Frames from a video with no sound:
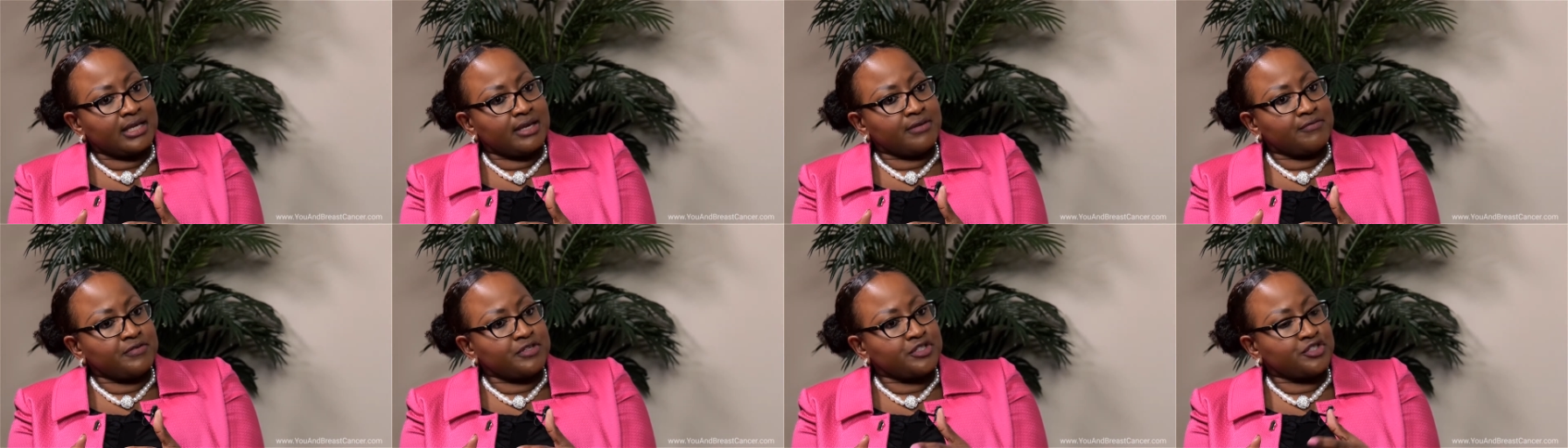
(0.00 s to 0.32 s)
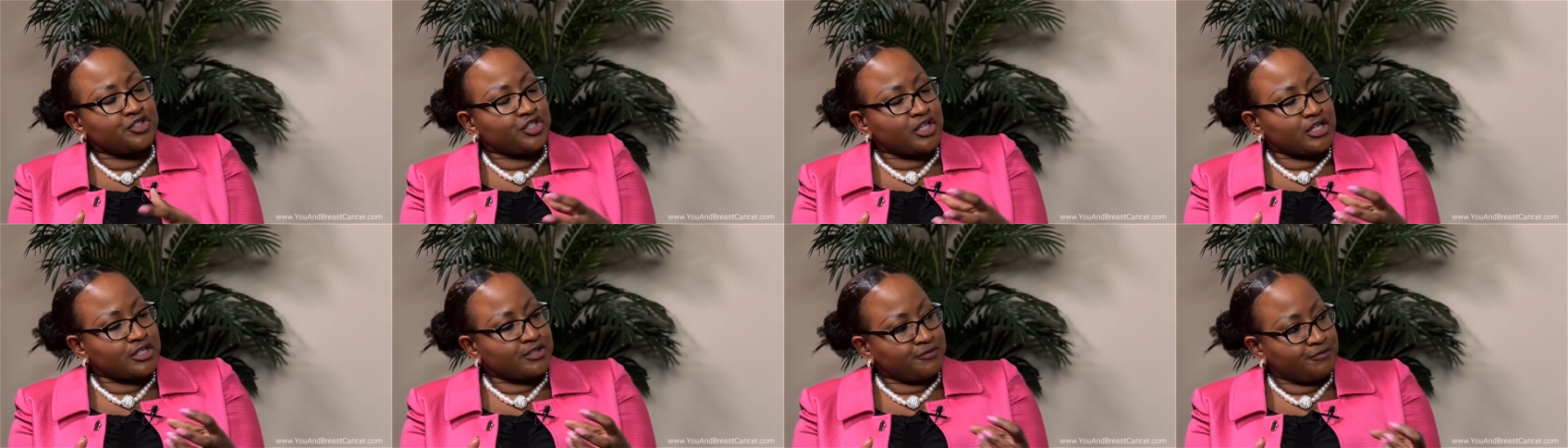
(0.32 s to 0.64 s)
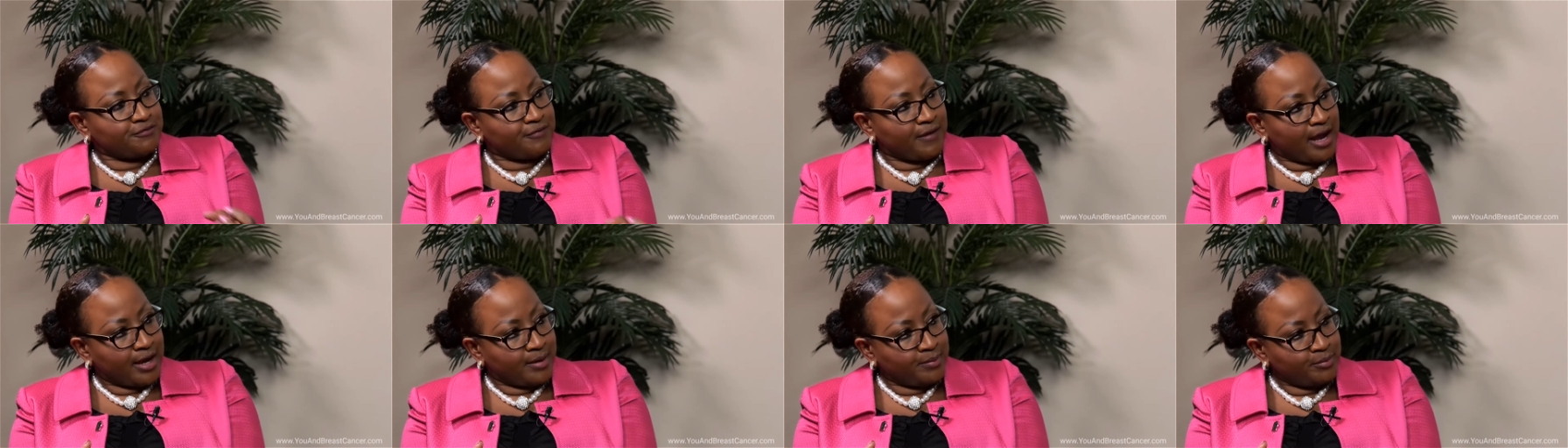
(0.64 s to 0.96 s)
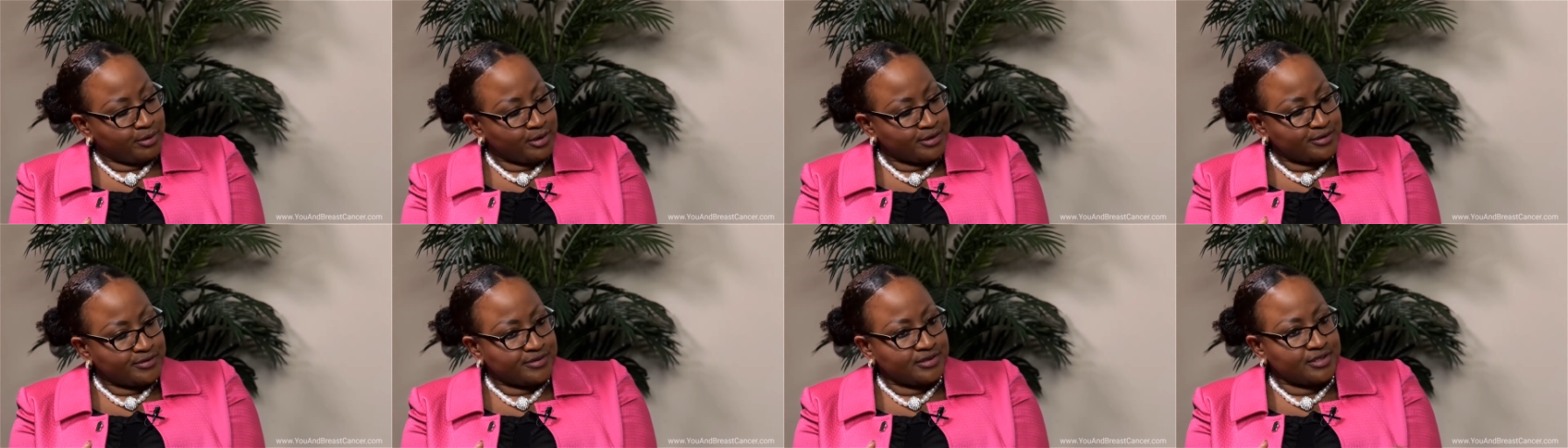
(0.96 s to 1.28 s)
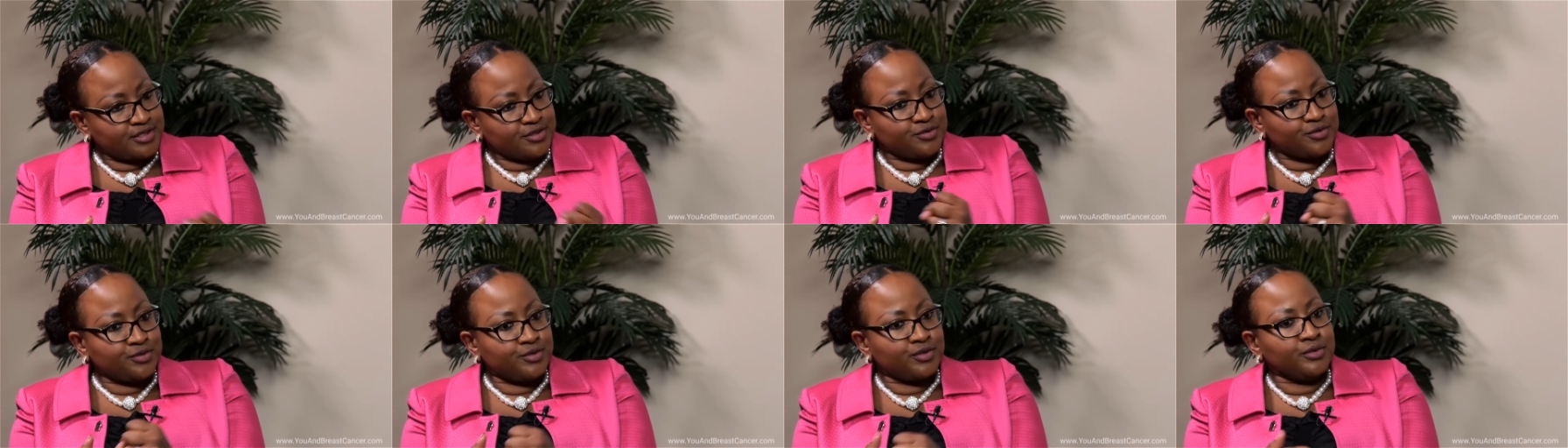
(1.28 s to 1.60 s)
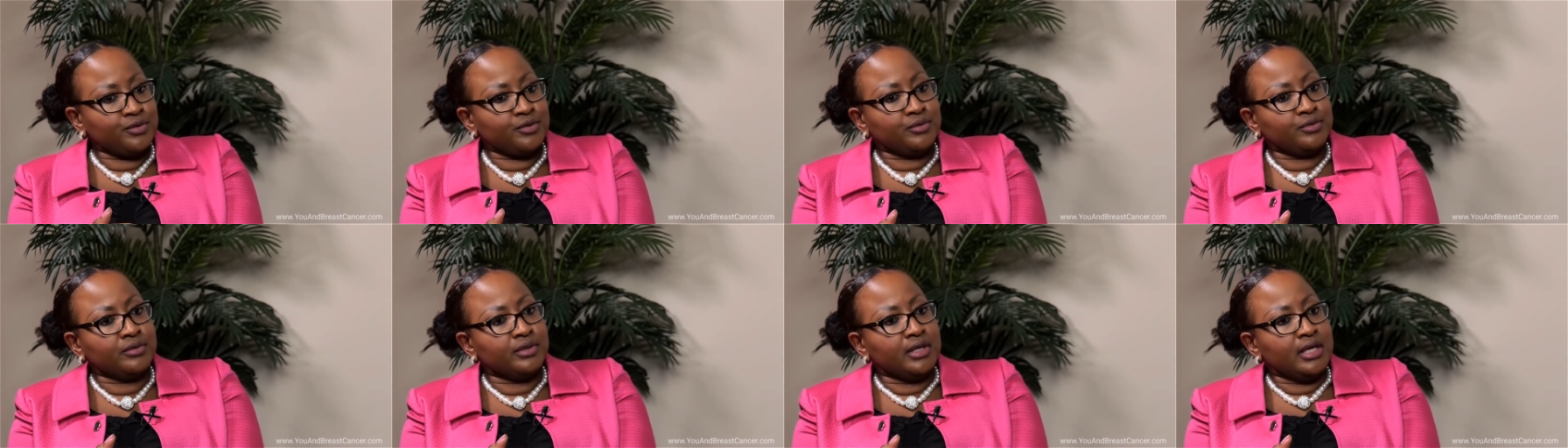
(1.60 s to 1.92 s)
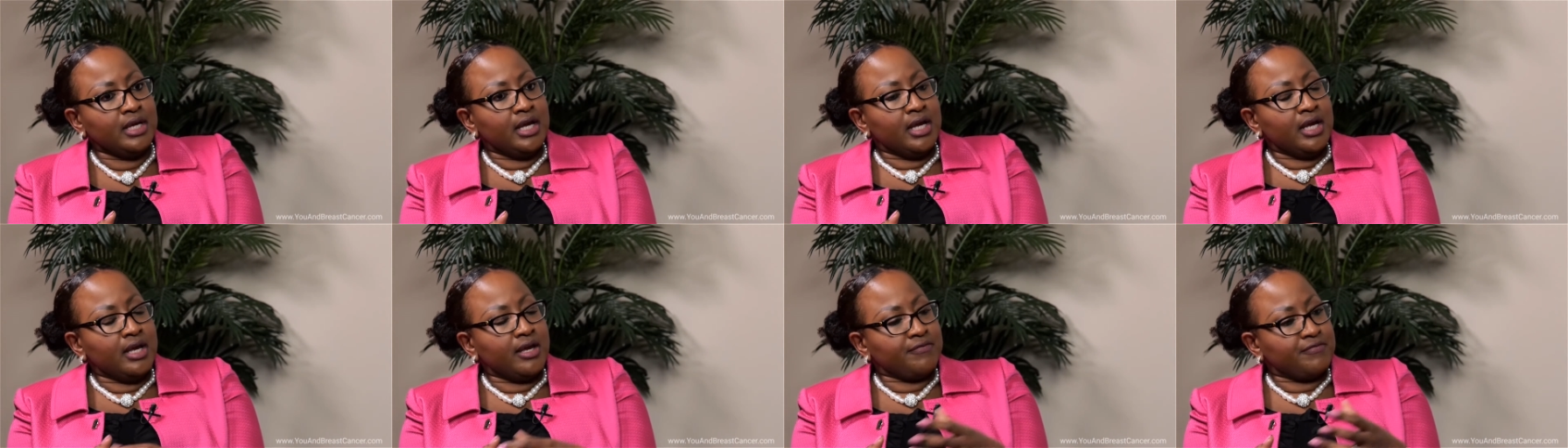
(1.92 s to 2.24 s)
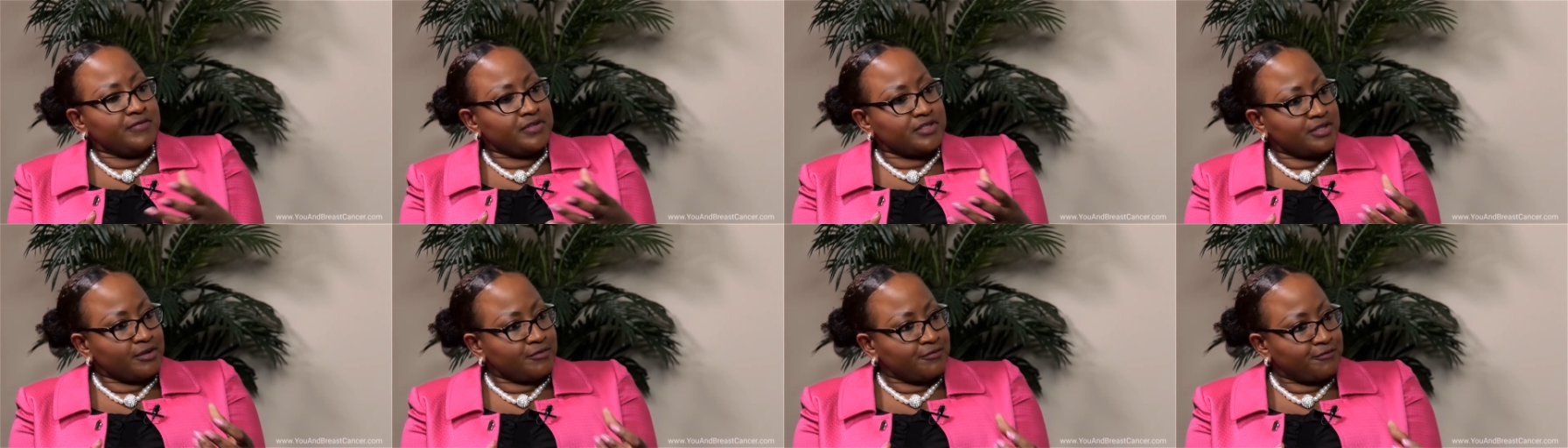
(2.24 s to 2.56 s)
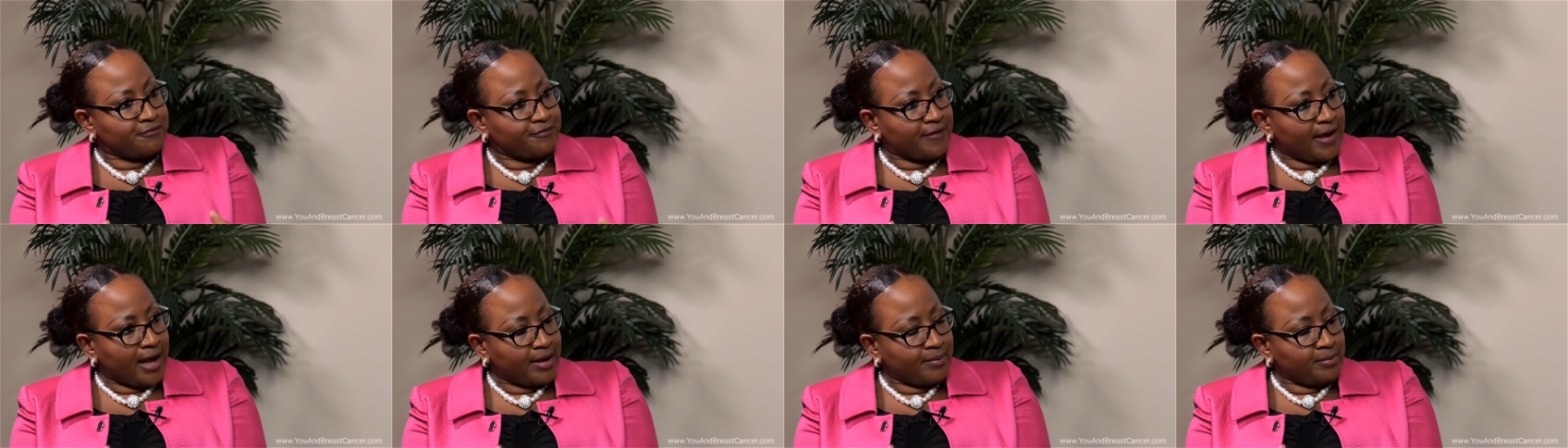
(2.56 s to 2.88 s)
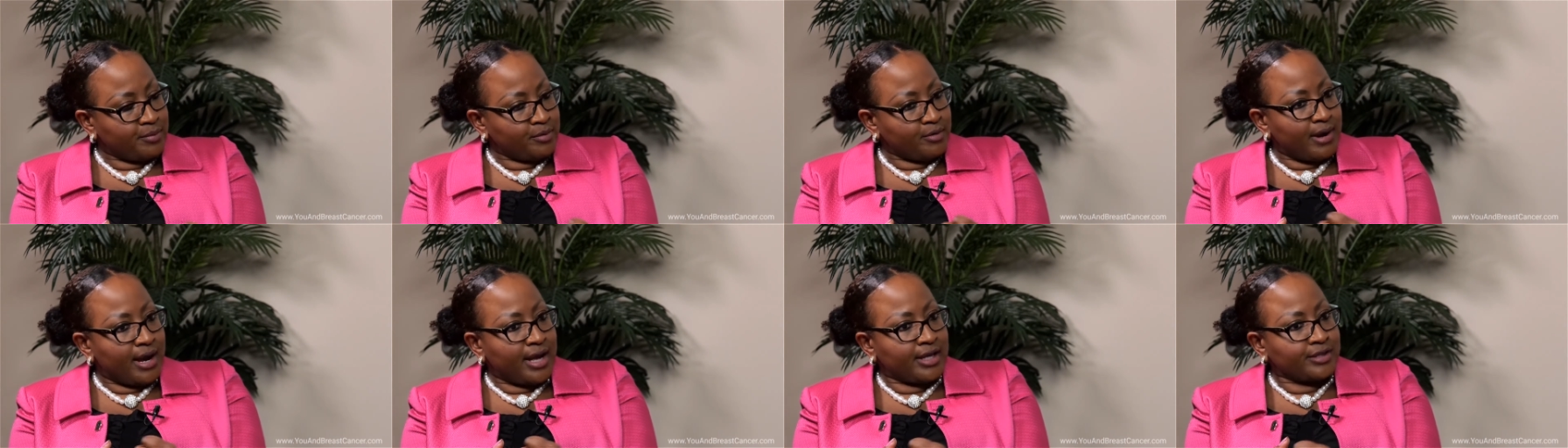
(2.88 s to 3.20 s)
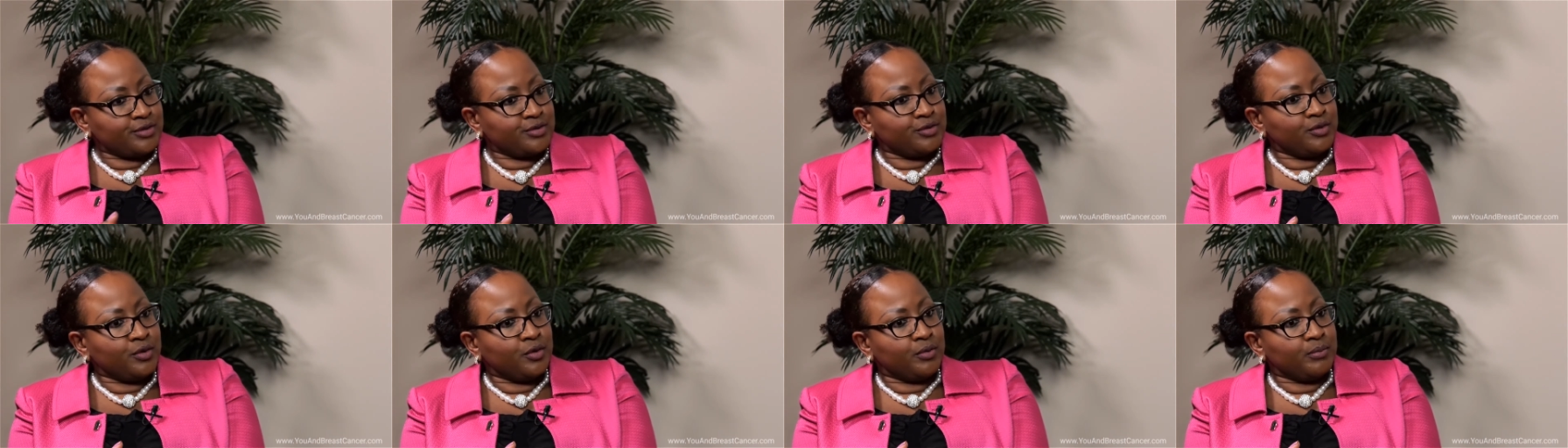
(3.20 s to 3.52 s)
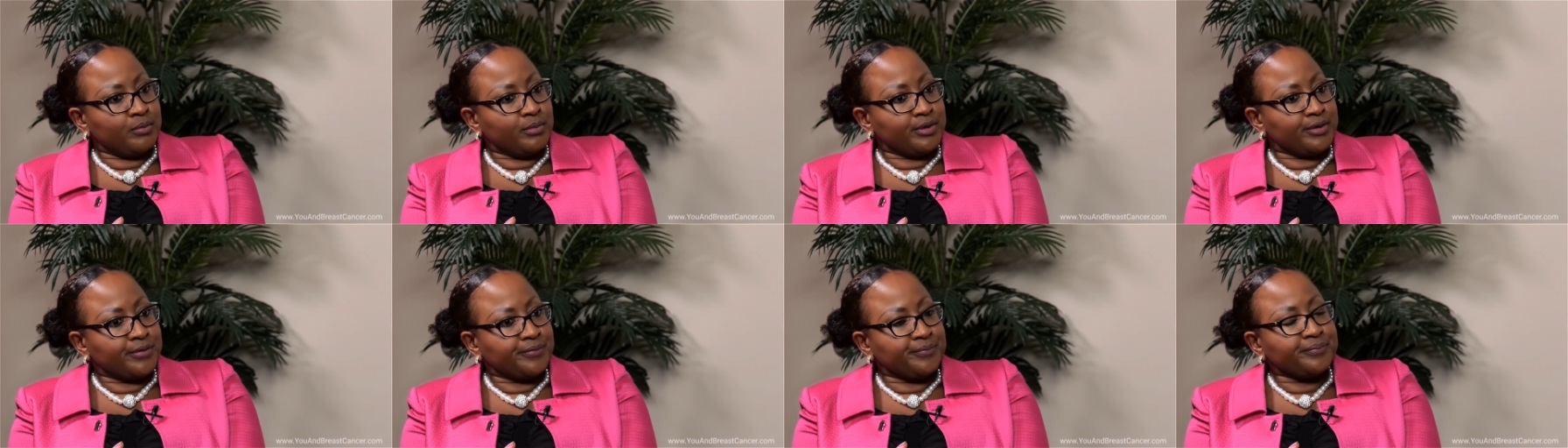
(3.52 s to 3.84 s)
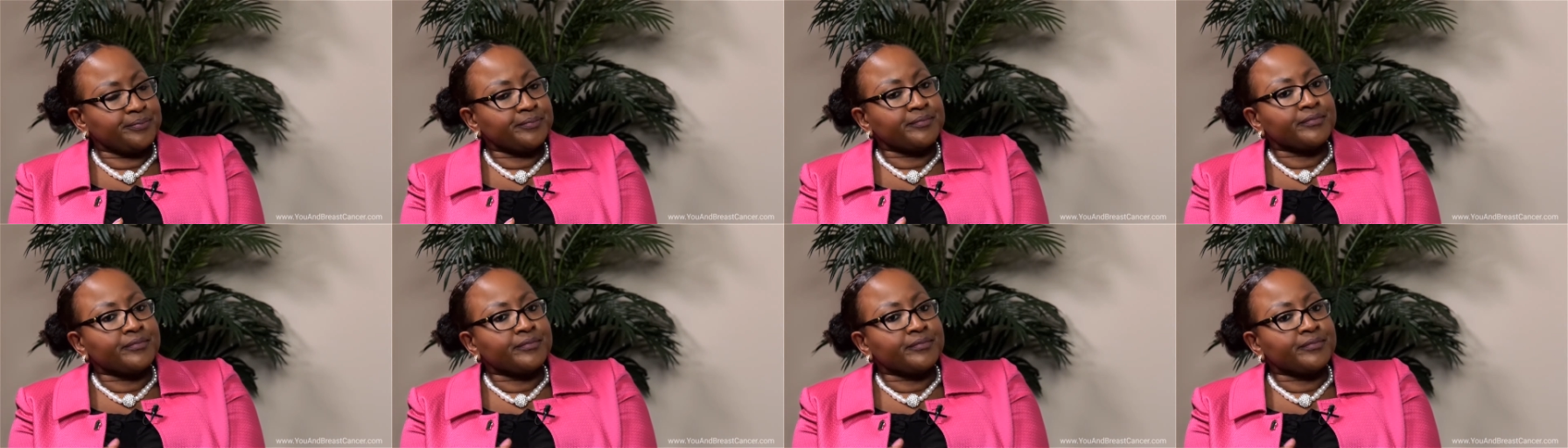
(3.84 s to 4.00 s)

if it's just fibrous tissue, if it's a fibroadenoma.